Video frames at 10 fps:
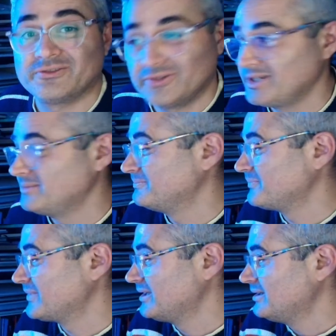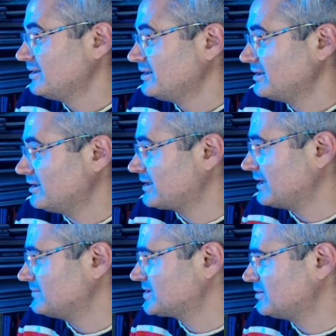free.
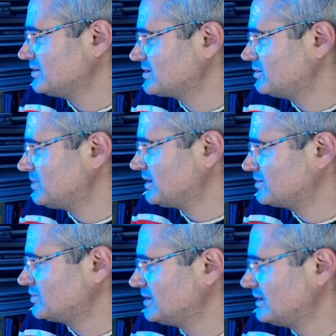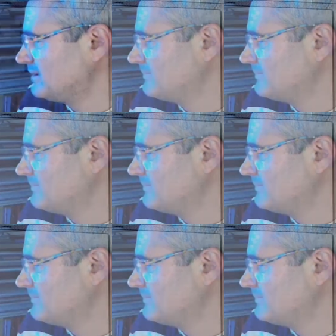Okay, so let's go back to the